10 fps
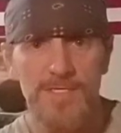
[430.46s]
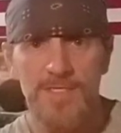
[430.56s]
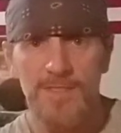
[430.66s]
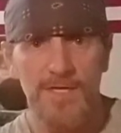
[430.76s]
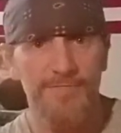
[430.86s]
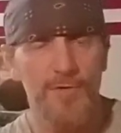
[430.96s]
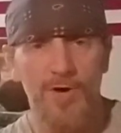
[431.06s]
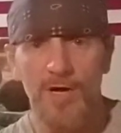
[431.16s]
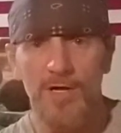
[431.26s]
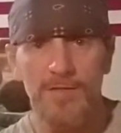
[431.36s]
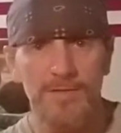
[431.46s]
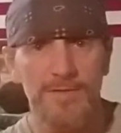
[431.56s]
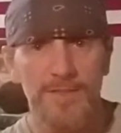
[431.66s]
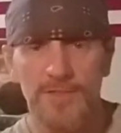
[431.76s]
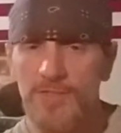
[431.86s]
Love you all.
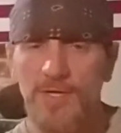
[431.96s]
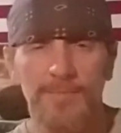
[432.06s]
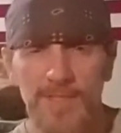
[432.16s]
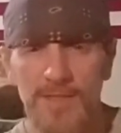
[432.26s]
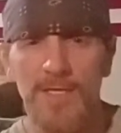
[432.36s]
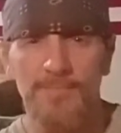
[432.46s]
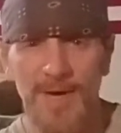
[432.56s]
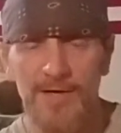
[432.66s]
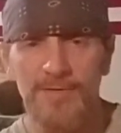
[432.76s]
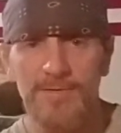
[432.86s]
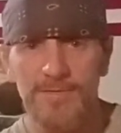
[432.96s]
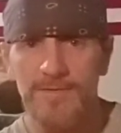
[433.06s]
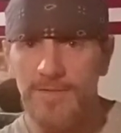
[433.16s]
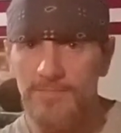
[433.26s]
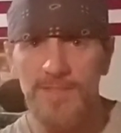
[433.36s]
Just something to think about.
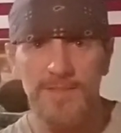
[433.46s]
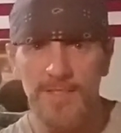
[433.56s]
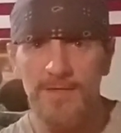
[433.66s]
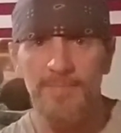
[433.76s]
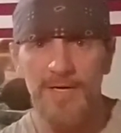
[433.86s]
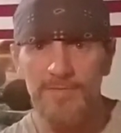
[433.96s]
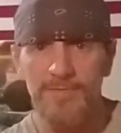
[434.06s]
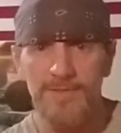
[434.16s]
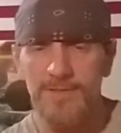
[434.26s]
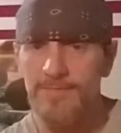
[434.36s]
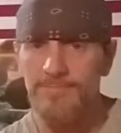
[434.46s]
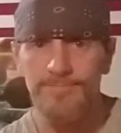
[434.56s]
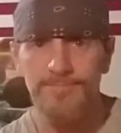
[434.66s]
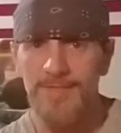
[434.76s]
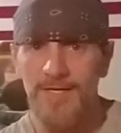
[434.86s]
Something to think about.
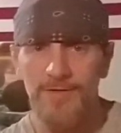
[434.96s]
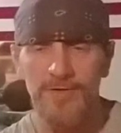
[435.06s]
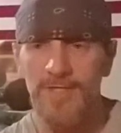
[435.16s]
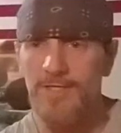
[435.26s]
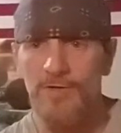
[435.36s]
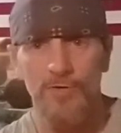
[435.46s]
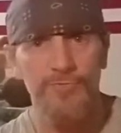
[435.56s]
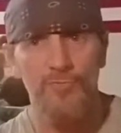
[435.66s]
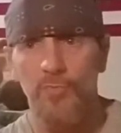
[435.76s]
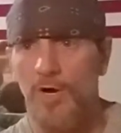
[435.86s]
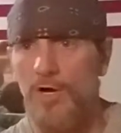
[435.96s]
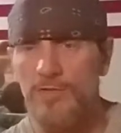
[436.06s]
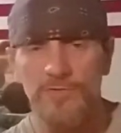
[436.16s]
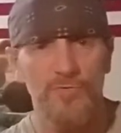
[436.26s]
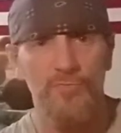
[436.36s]
I heard it can go through
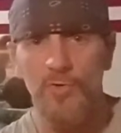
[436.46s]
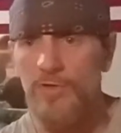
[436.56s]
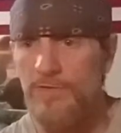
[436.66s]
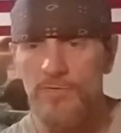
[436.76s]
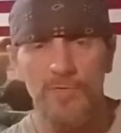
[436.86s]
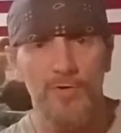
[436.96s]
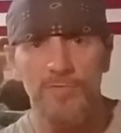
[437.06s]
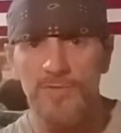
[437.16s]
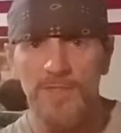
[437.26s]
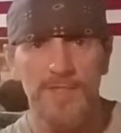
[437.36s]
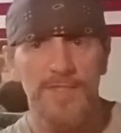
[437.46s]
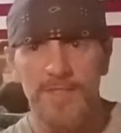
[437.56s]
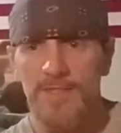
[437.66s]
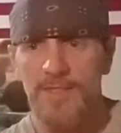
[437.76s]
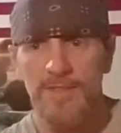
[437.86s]
walls, through wood, through homes,
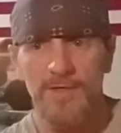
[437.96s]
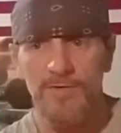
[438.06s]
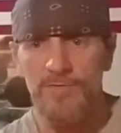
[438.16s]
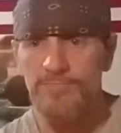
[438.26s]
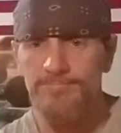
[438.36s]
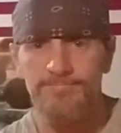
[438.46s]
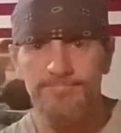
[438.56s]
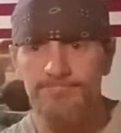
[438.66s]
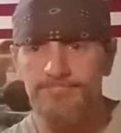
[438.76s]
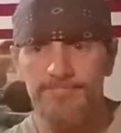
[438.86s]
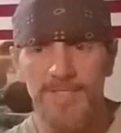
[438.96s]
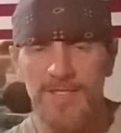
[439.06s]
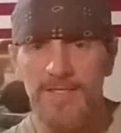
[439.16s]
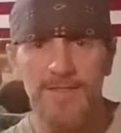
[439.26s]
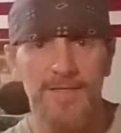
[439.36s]
you know,
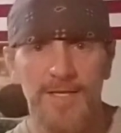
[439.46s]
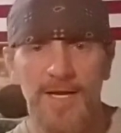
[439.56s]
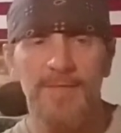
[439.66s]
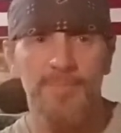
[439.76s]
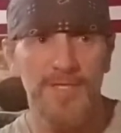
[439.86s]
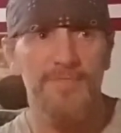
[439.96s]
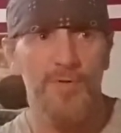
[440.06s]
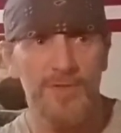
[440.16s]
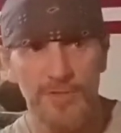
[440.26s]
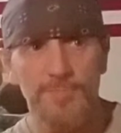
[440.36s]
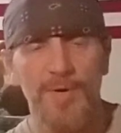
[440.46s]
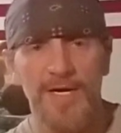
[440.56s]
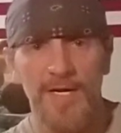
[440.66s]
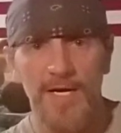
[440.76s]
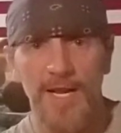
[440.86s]
and I believe what they're
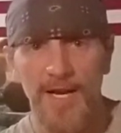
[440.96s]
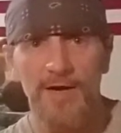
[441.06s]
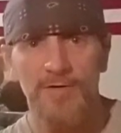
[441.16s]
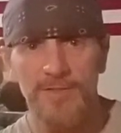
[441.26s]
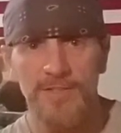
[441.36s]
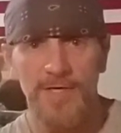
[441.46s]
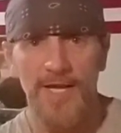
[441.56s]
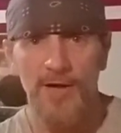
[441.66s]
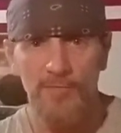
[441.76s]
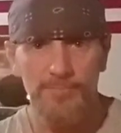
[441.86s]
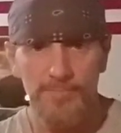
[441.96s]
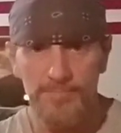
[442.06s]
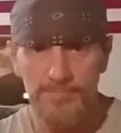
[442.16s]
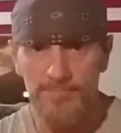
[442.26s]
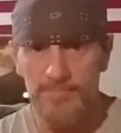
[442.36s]
spraying in the air is going to help
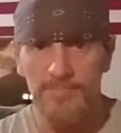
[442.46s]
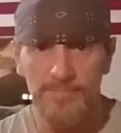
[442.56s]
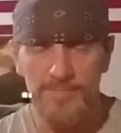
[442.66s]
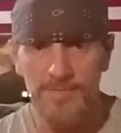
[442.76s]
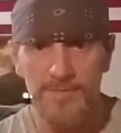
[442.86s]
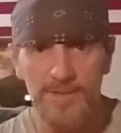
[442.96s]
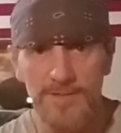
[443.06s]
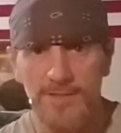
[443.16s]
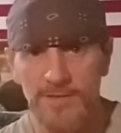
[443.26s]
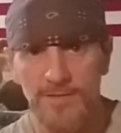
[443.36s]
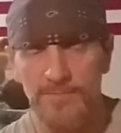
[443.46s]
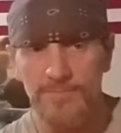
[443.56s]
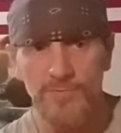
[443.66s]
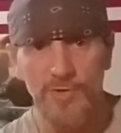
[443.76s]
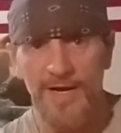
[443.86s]
this system
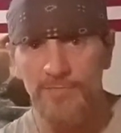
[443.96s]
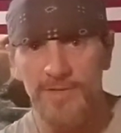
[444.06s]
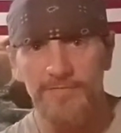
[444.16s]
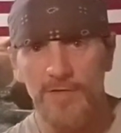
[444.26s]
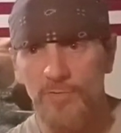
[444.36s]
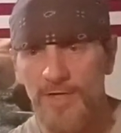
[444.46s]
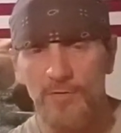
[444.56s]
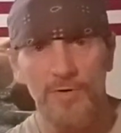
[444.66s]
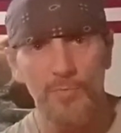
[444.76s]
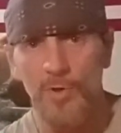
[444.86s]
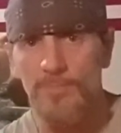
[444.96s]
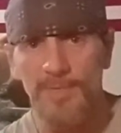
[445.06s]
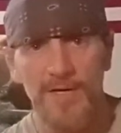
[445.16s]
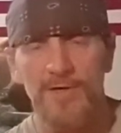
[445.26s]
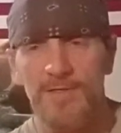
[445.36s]
travel even quicker and work
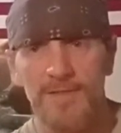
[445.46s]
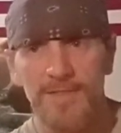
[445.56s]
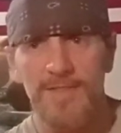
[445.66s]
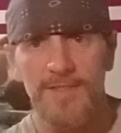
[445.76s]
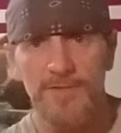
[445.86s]
better as